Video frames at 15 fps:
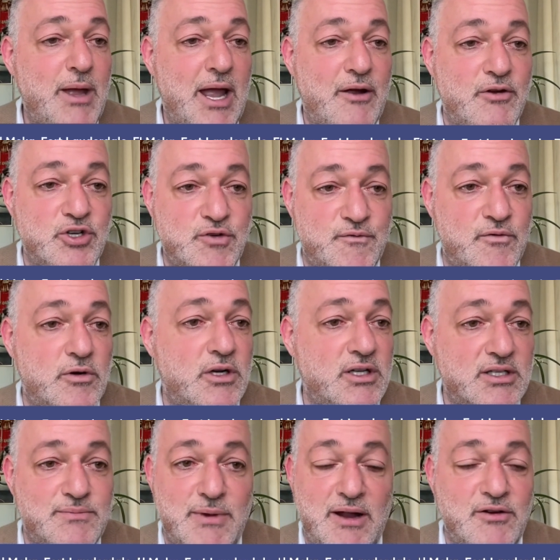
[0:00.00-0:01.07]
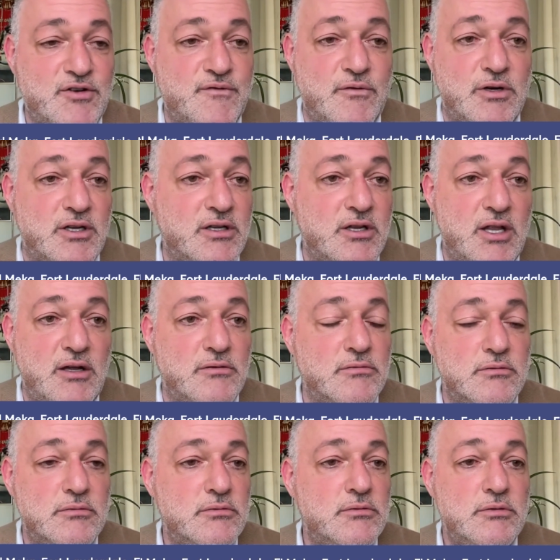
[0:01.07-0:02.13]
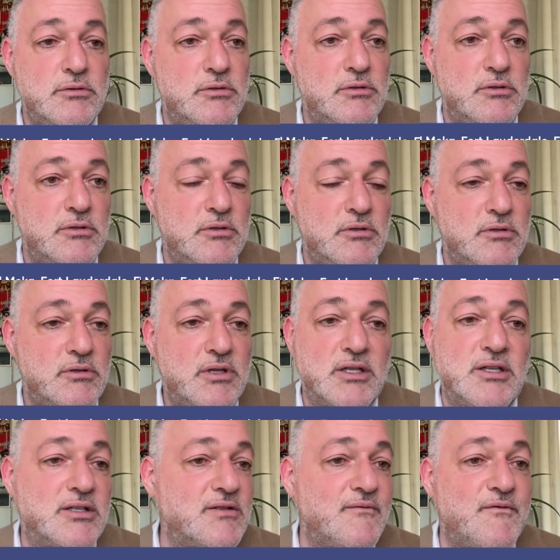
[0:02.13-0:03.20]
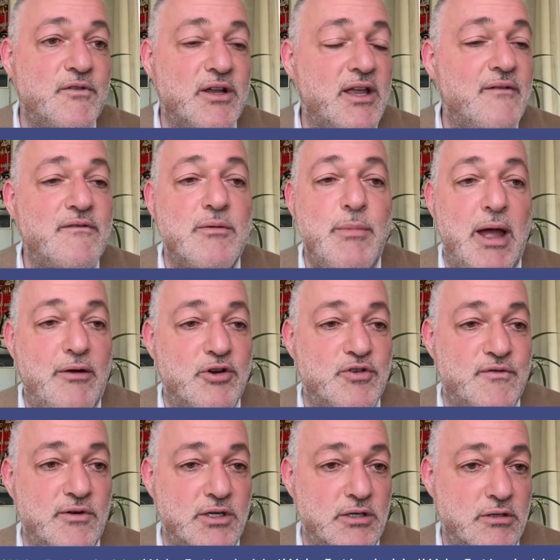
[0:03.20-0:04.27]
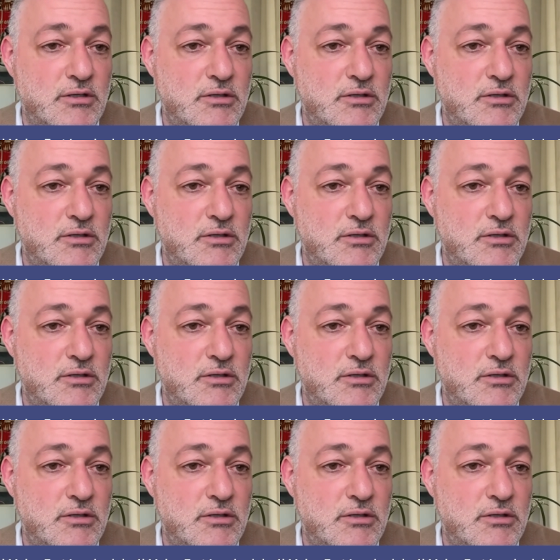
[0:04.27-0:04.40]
Marriage fraud is marriage fraud. No. That doesn't forgive the marriage fraud.